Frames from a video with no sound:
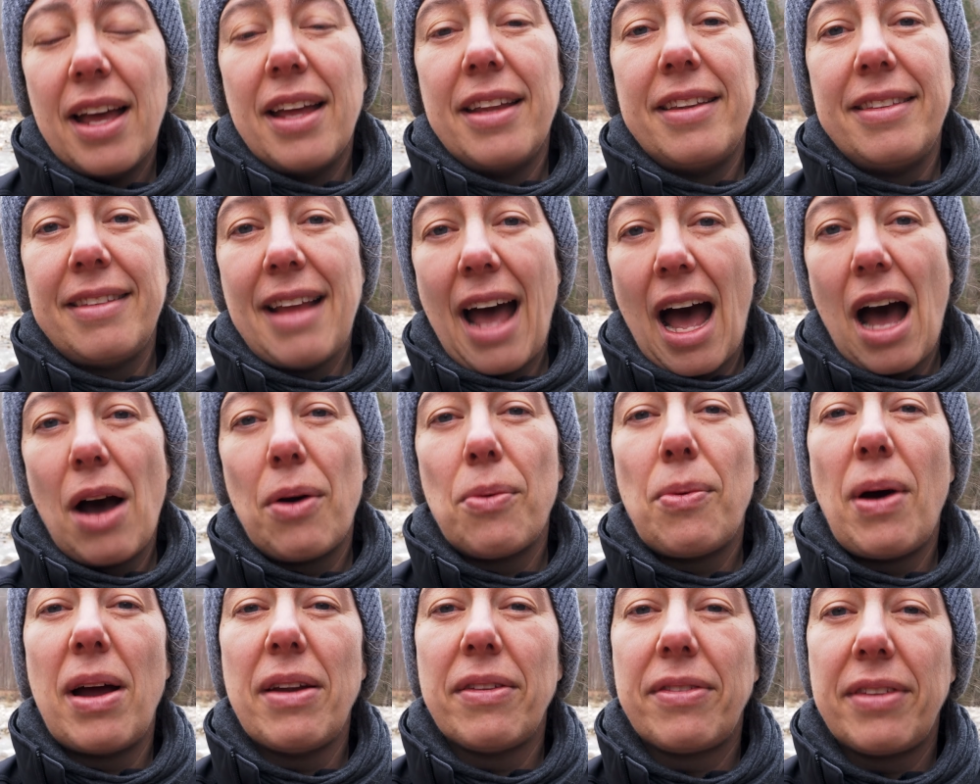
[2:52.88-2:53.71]
Now,
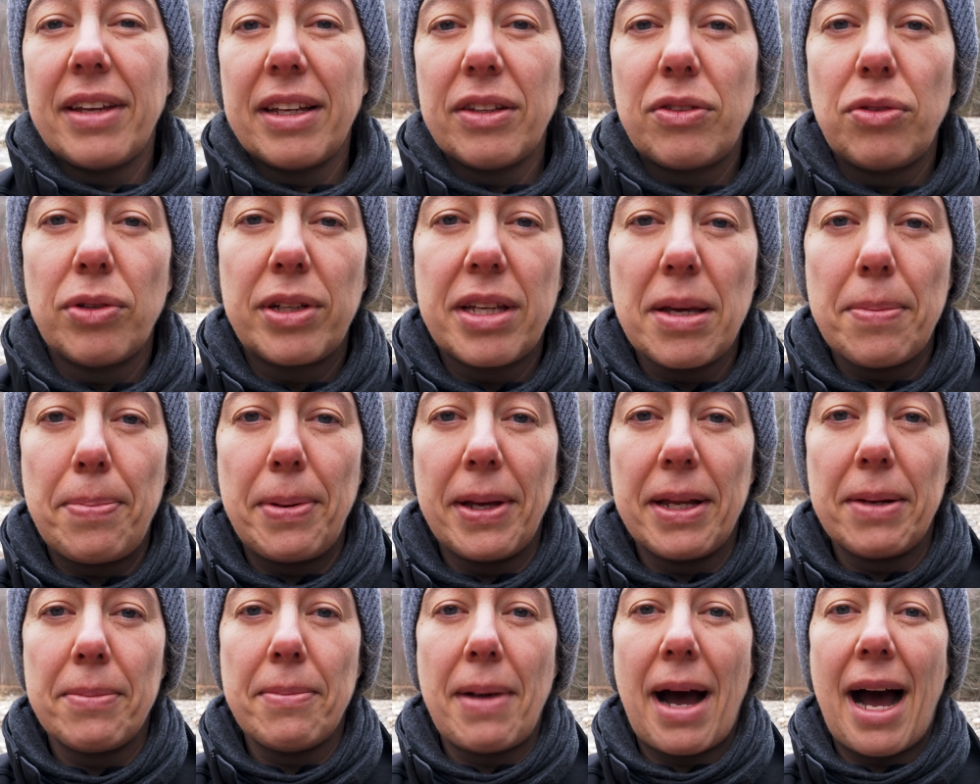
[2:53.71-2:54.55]
one thing to keep
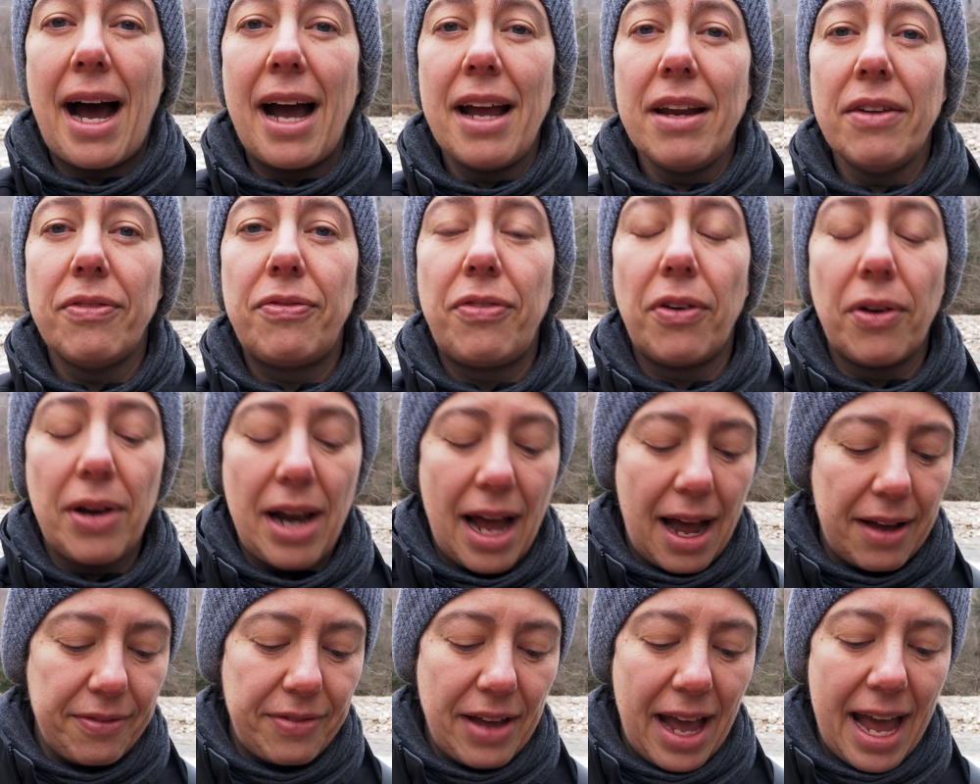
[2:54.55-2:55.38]
in mind for
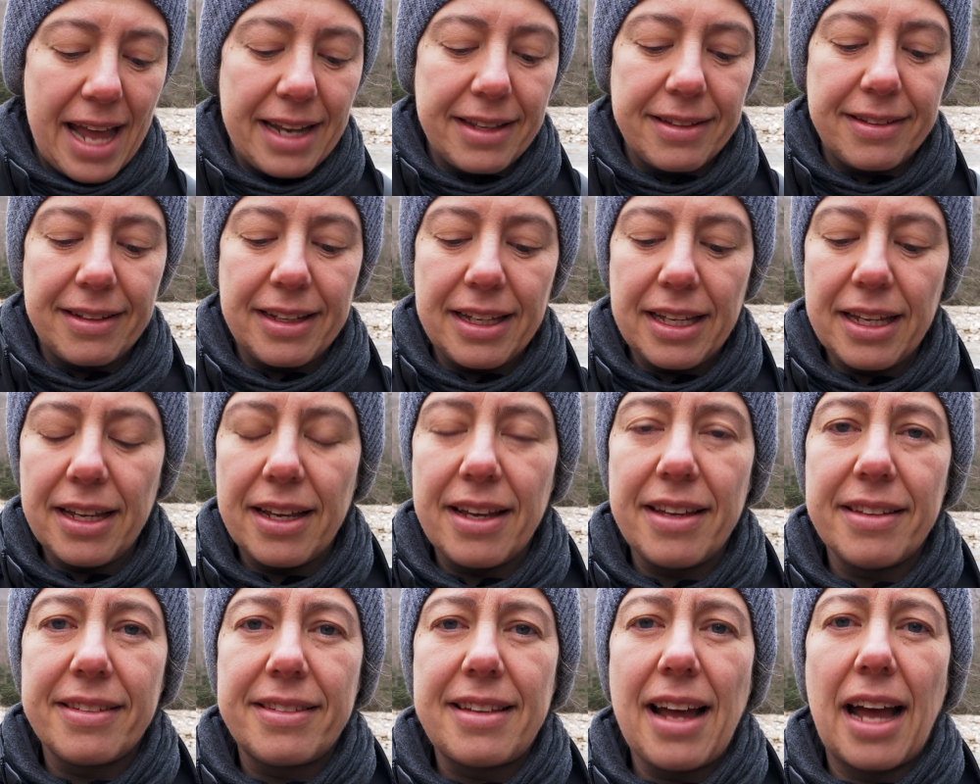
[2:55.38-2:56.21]
Live ND
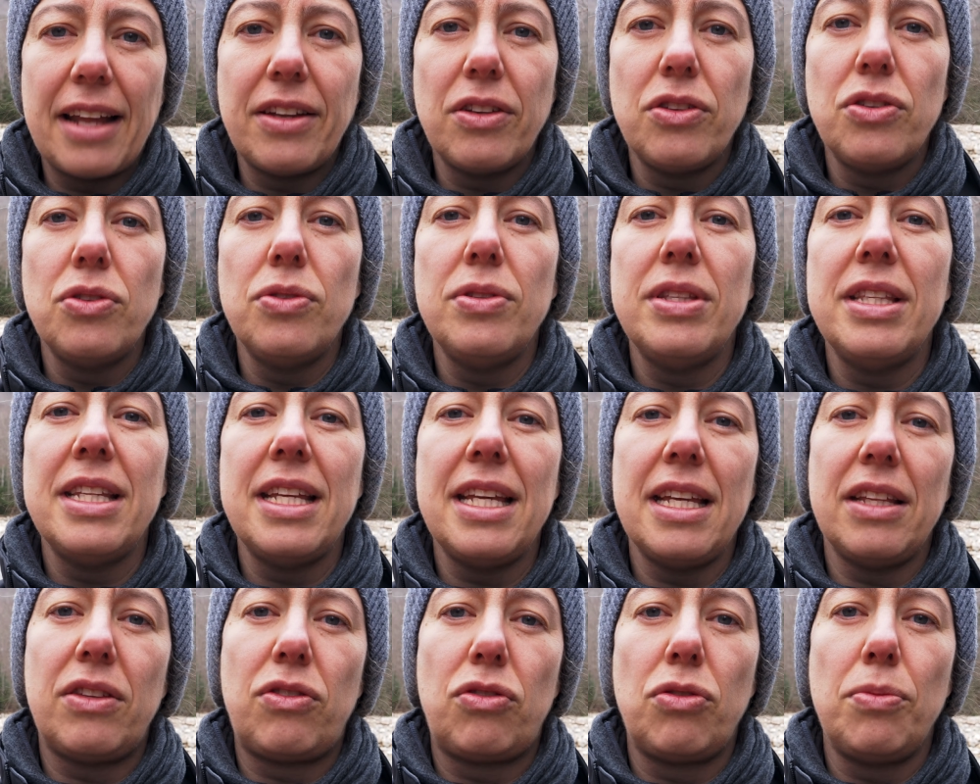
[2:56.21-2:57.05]
is that you
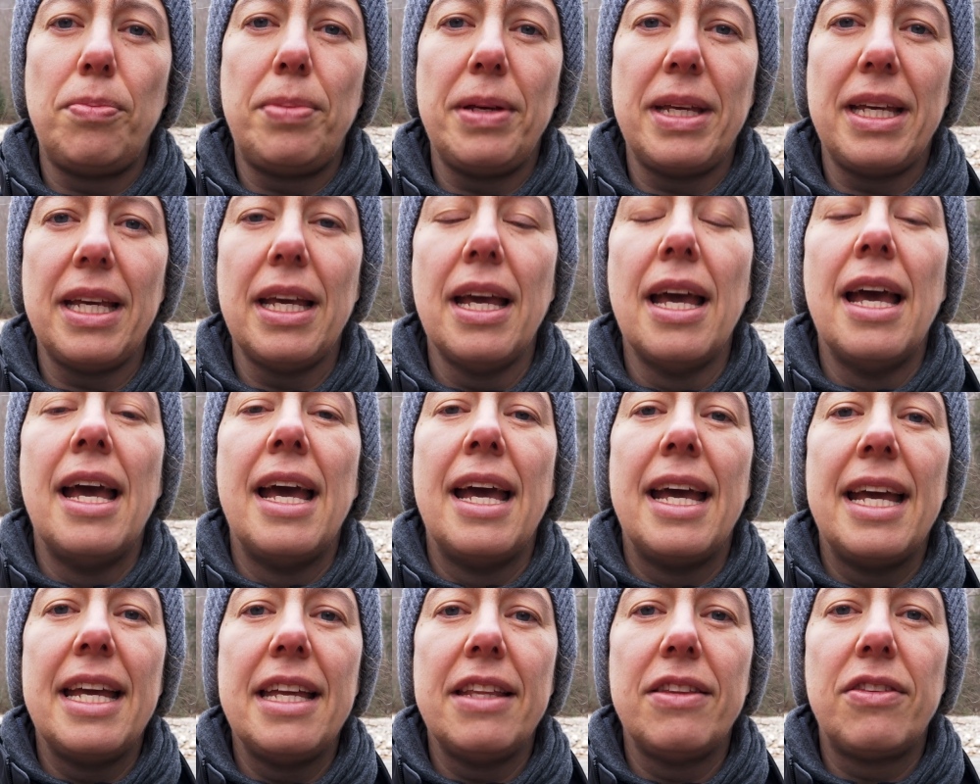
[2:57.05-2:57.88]
need to be
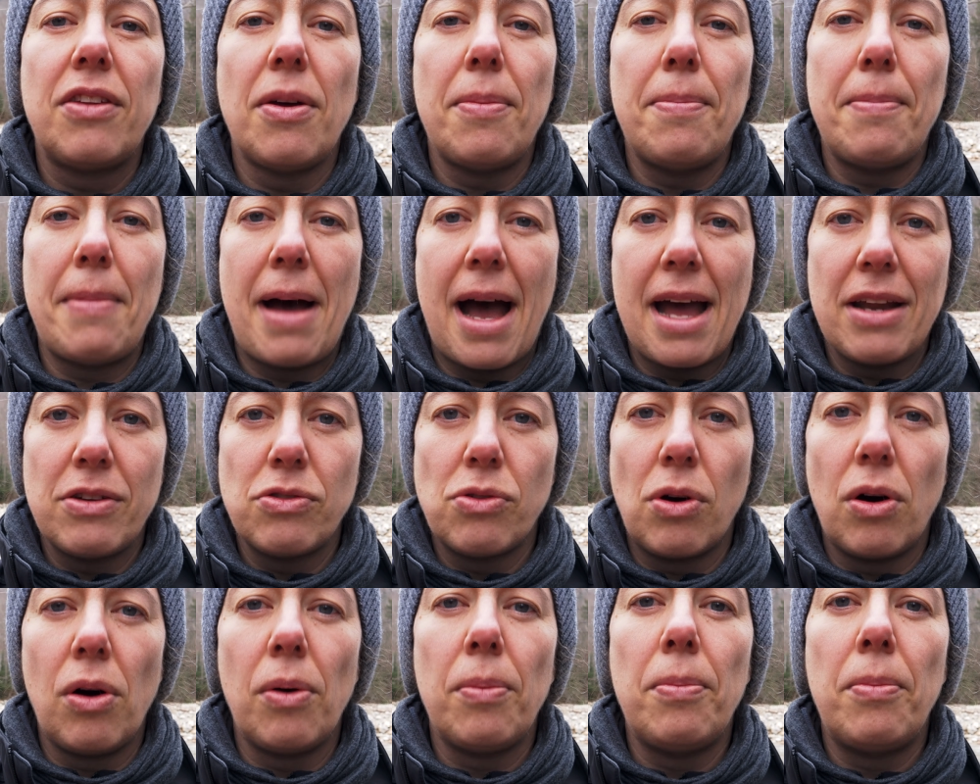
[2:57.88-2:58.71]
in the
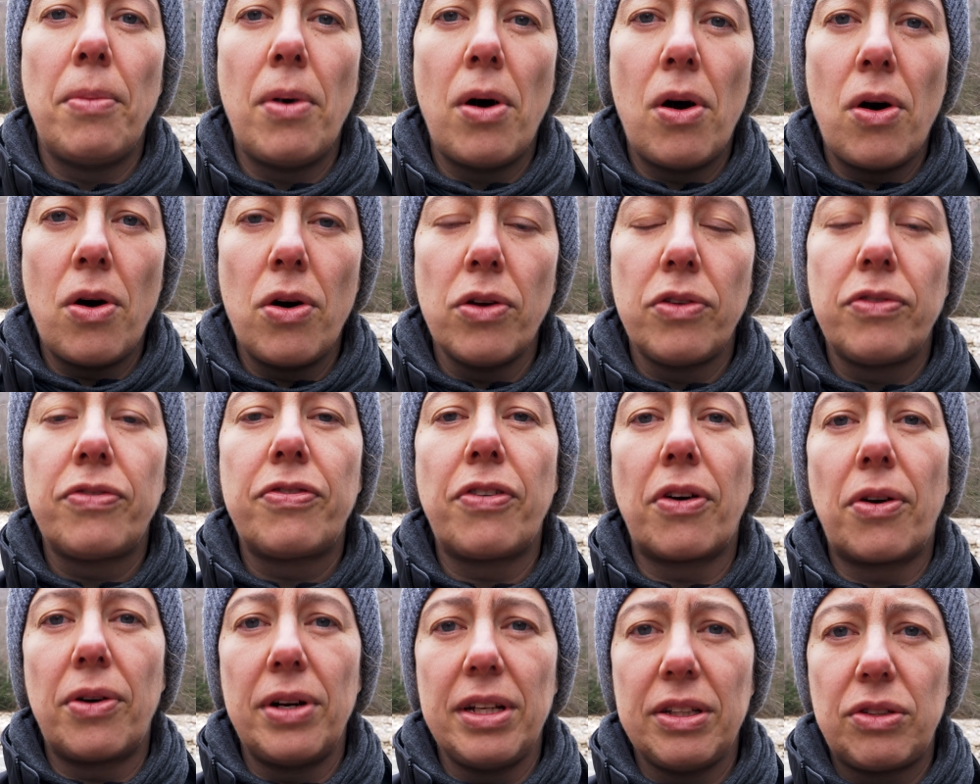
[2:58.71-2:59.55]
manual mode
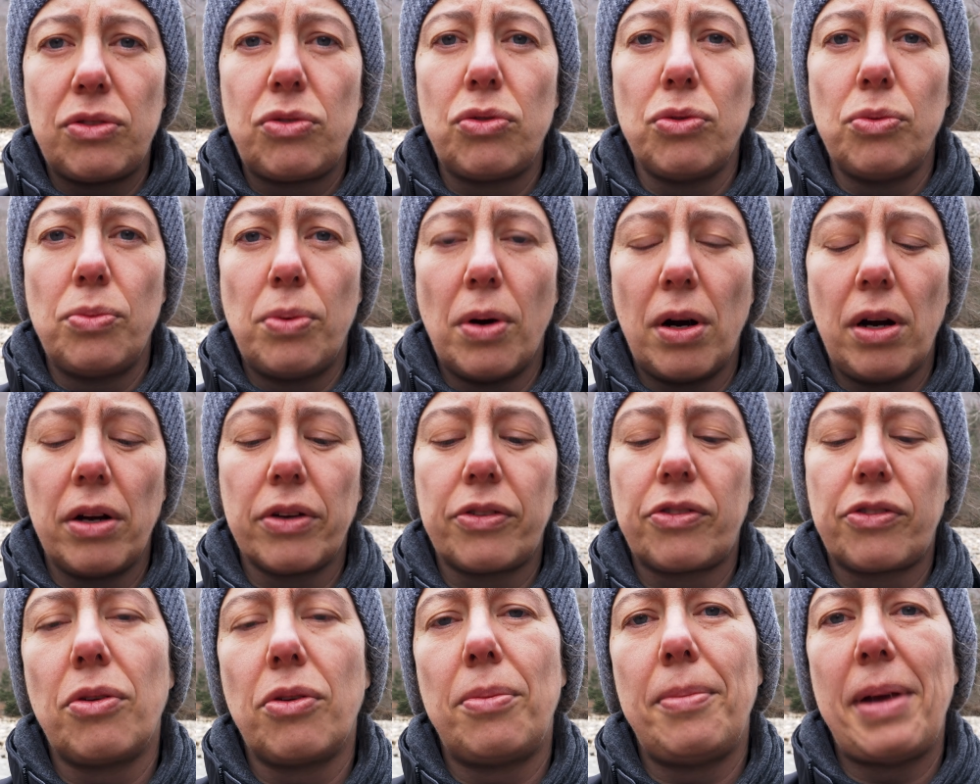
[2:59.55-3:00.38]
for it to
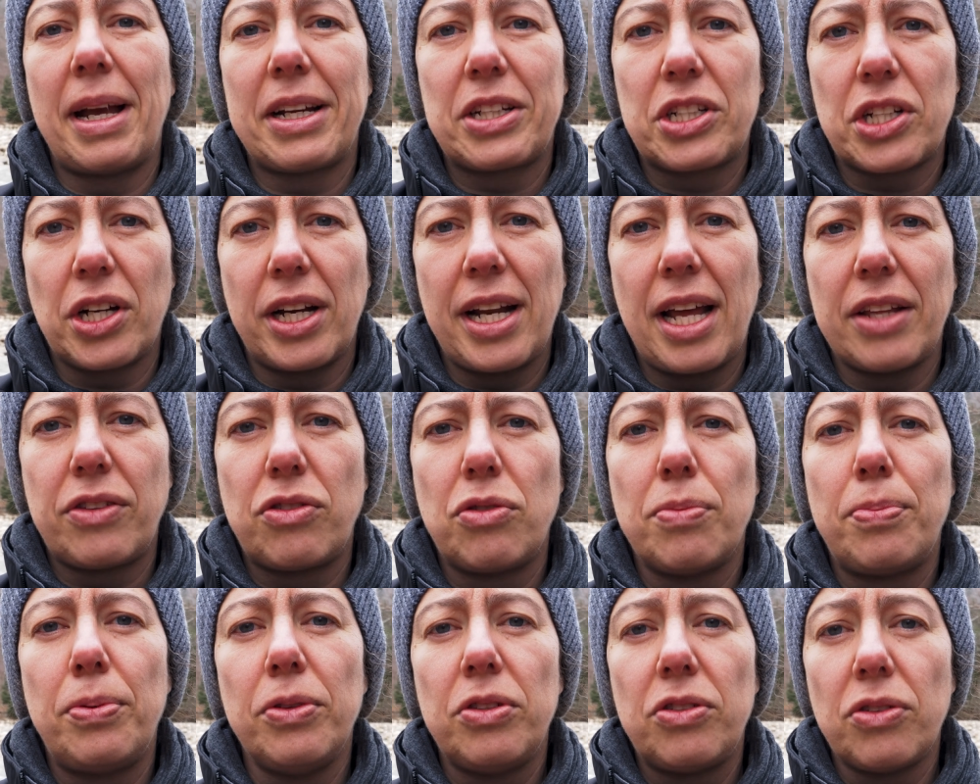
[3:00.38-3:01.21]
work. make sure
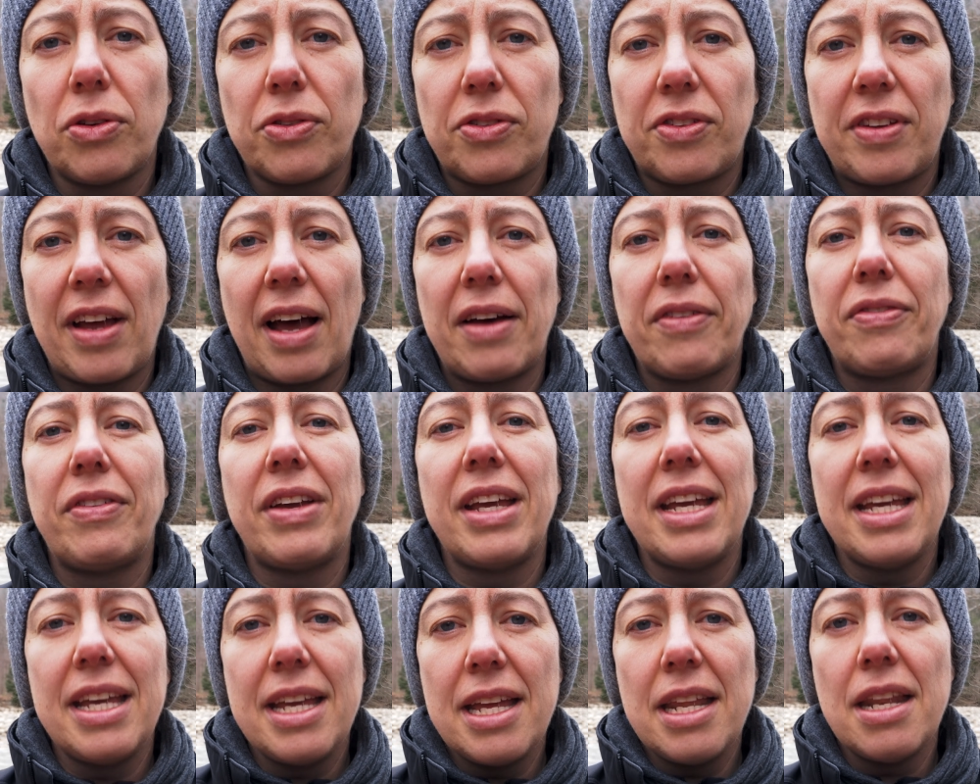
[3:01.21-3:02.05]
that you put yourself
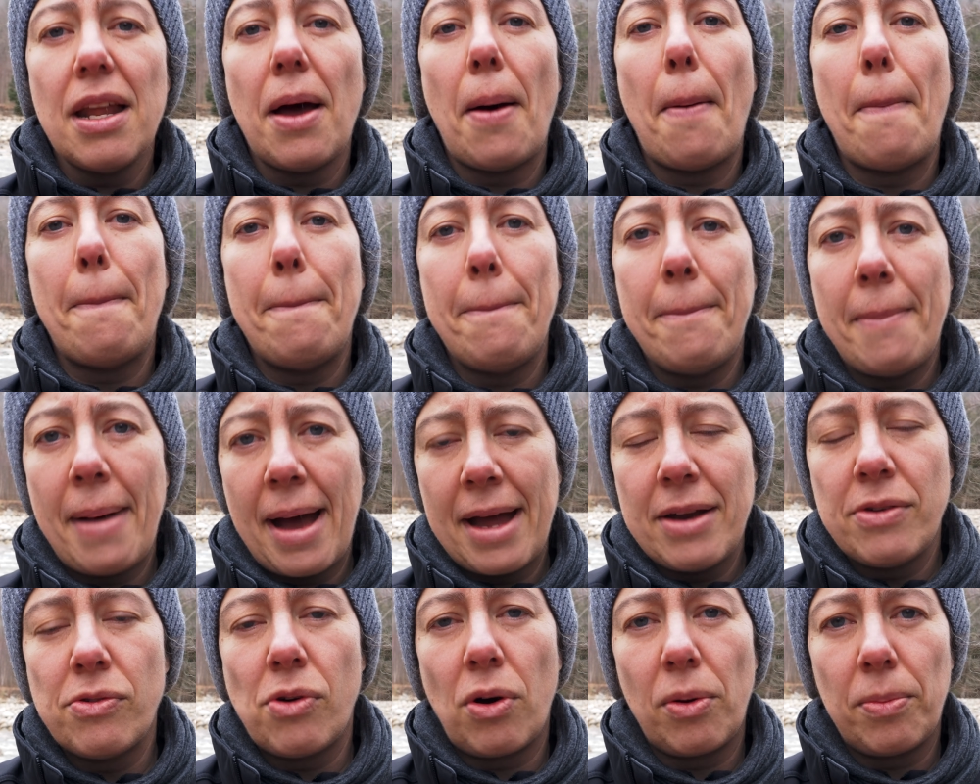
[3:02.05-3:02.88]
in
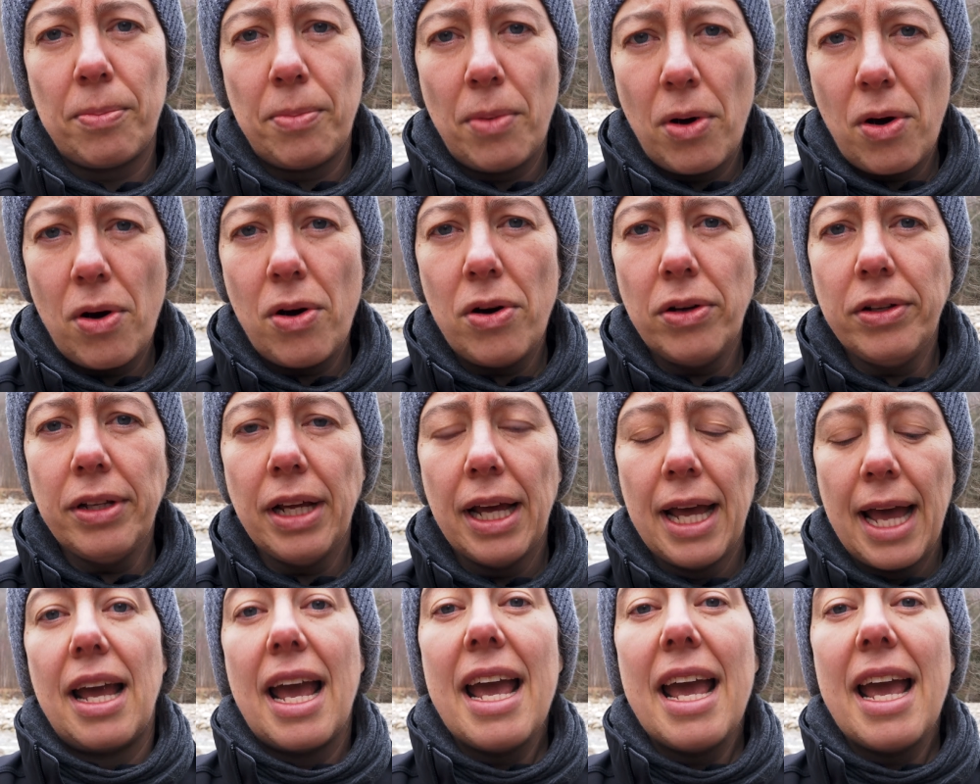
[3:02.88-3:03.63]
manual mode.